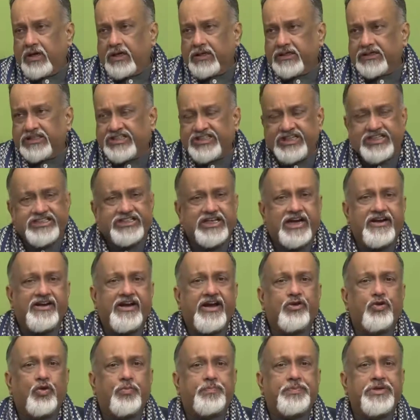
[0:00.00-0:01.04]

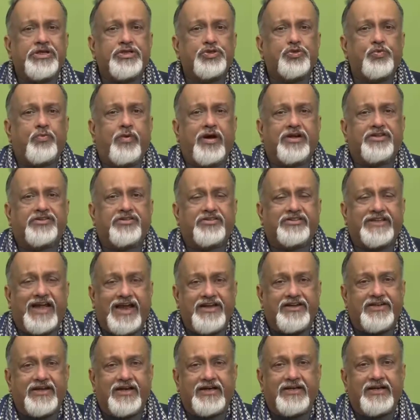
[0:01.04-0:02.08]
600 rupees worth
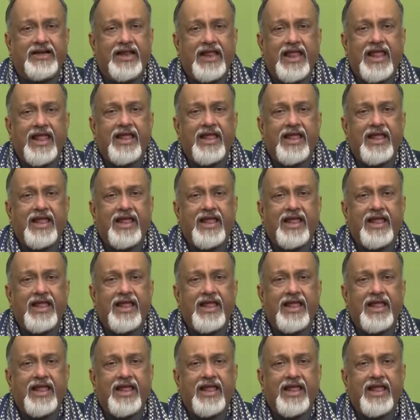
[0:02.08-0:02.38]
Titan